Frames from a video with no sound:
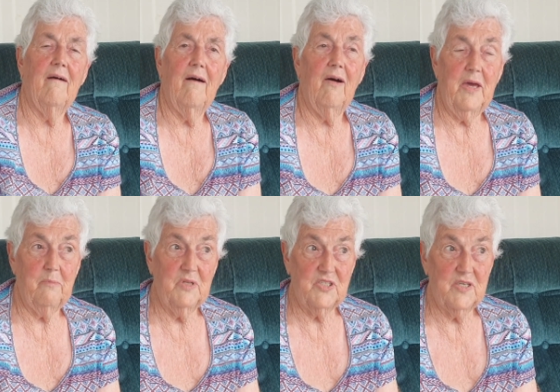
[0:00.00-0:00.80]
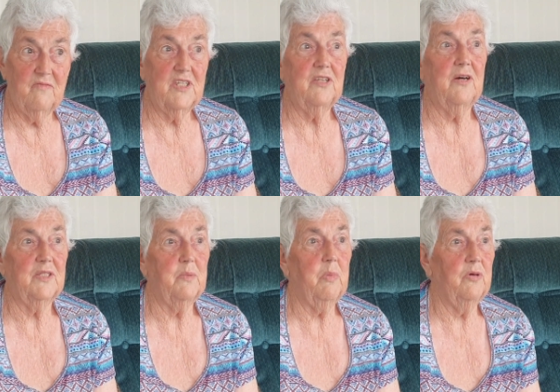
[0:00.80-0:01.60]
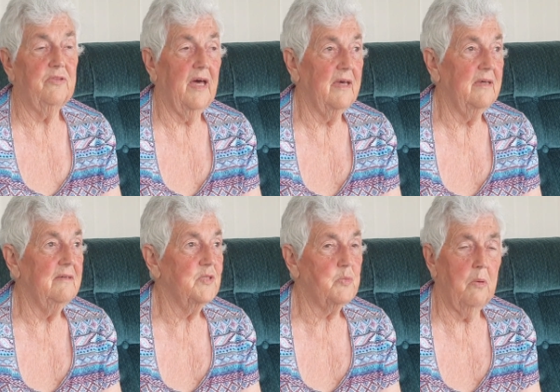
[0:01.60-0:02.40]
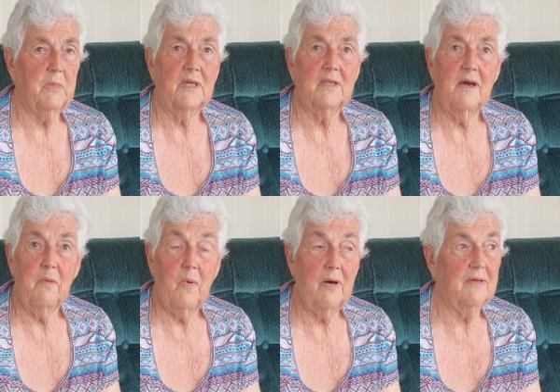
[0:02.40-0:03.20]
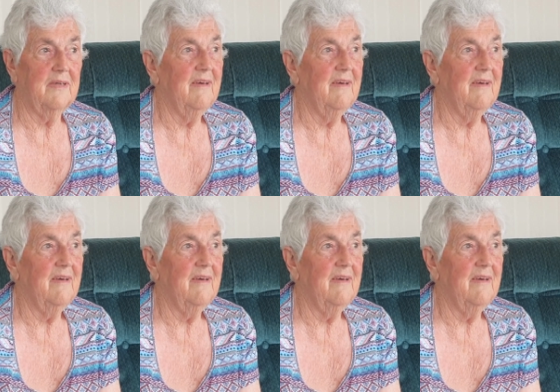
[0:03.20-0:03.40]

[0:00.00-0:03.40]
I had my 79th birthday swimming in Hawaii.